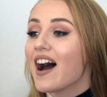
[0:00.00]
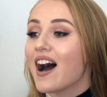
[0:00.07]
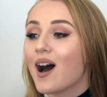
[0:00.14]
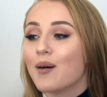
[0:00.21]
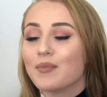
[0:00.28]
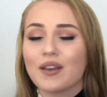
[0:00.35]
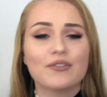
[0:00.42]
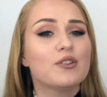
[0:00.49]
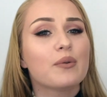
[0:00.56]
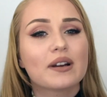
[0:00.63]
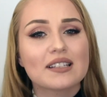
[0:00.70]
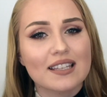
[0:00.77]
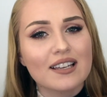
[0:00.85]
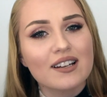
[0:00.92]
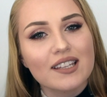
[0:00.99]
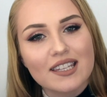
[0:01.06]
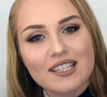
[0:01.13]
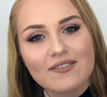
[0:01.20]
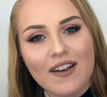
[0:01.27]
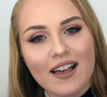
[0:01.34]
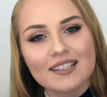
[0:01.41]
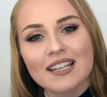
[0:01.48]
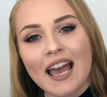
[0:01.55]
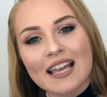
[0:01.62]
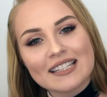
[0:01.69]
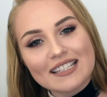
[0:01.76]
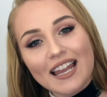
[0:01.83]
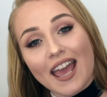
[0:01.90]
If you are single this
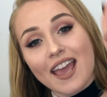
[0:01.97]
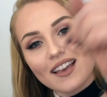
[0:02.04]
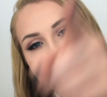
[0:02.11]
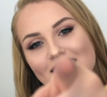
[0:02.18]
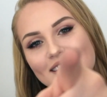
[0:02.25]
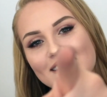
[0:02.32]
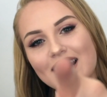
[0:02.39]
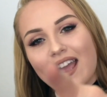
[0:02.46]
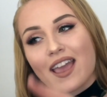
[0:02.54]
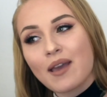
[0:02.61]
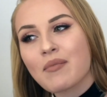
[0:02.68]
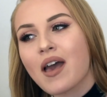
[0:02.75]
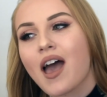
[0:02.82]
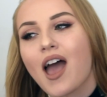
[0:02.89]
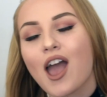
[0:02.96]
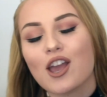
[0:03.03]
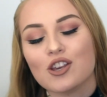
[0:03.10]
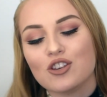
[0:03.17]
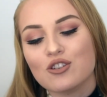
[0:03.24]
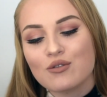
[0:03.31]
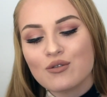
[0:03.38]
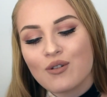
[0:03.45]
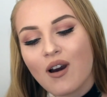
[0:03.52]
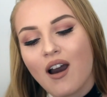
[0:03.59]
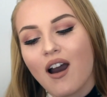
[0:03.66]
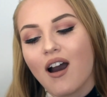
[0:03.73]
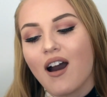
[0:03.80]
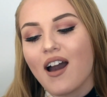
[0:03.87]
Valentine's Day, same.
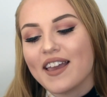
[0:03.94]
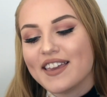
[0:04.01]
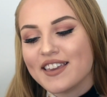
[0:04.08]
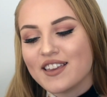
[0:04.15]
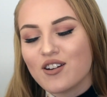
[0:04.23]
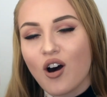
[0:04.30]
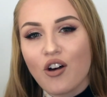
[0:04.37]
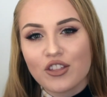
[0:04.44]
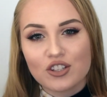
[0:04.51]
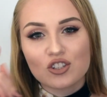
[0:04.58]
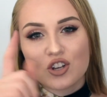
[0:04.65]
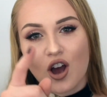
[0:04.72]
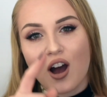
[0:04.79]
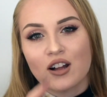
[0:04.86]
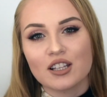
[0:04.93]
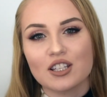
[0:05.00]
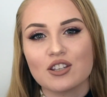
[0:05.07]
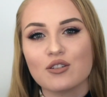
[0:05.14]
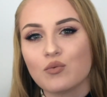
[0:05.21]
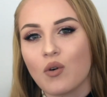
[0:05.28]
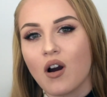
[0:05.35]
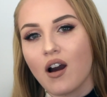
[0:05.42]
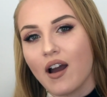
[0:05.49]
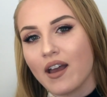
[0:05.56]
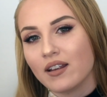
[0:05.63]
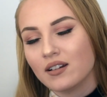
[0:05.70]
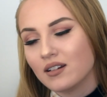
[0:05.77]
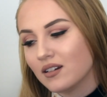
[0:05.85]
You eat all the chocolate you want